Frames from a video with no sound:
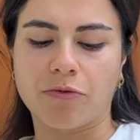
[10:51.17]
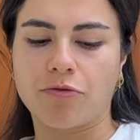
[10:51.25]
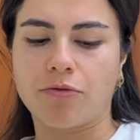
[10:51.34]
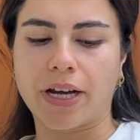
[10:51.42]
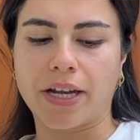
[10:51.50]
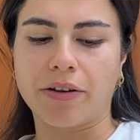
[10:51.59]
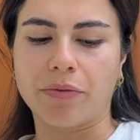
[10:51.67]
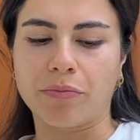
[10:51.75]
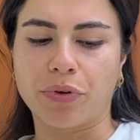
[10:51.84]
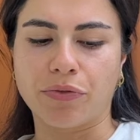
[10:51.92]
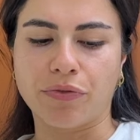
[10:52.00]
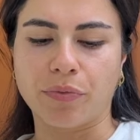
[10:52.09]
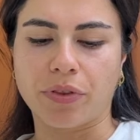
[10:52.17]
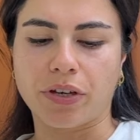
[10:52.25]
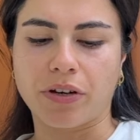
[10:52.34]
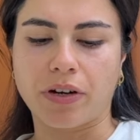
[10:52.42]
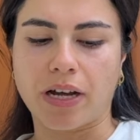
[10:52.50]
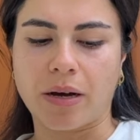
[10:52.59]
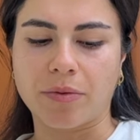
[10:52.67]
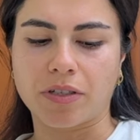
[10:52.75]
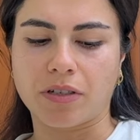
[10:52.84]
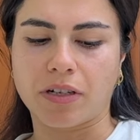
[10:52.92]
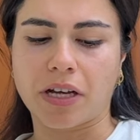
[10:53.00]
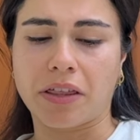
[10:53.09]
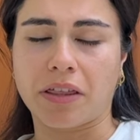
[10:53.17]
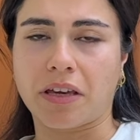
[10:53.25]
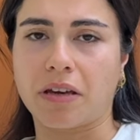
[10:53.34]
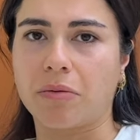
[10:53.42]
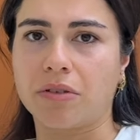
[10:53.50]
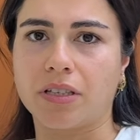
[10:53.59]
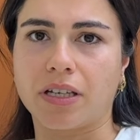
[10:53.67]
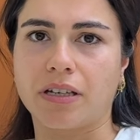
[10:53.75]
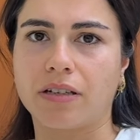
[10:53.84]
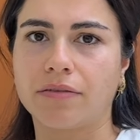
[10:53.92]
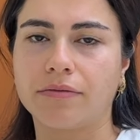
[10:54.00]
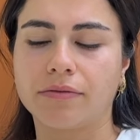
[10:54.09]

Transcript: random perfume thing on Amazon. I think it was like,